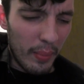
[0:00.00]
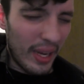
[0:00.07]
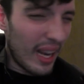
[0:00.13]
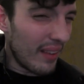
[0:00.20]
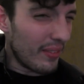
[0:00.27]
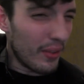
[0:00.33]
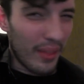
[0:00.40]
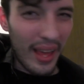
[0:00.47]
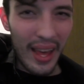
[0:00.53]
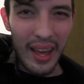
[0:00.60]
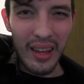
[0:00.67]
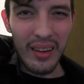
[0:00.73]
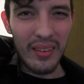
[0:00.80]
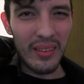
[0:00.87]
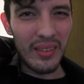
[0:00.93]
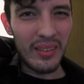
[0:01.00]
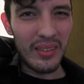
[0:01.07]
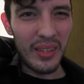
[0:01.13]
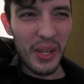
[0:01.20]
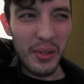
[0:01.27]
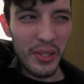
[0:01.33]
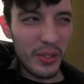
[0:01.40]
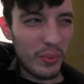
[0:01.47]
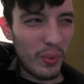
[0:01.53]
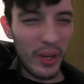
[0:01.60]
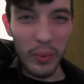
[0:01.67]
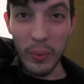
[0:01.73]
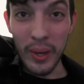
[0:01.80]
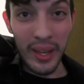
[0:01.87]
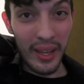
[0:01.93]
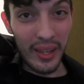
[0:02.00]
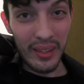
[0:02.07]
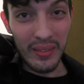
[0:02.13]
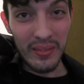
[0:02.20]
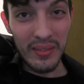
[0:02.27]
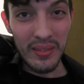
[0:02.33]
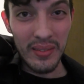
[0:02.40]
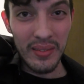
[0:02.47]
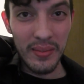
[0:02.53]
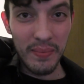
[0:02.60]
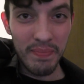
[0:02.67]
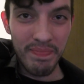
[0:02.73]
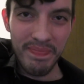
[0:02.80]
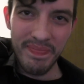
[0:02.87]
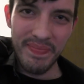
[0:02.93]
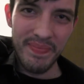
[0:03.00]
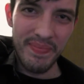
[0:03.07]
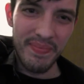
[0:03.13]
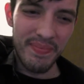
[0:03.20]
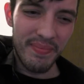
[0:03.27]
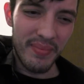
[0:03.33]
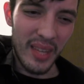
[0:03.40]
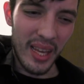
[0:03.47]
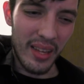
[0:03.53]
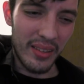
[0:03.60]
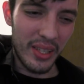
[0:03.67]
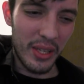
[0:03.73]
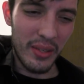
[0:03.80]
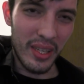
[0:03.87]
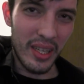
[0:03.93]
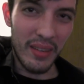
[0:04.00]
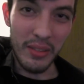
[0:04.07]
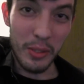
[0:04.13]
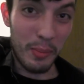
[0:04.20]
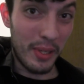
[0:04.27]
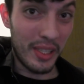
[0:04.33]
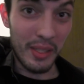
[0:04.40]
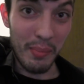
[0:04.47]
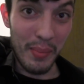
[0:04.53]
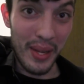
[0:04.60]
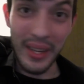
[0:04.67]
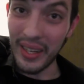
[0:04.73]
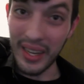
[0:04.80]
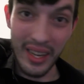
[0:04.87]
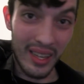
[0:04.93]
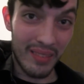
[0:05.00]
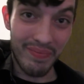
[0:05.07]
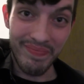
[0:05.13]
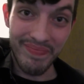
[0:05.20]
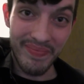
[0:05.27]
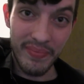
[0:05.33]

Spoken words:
But after that, you just went away. and you didn't ever speak to me again.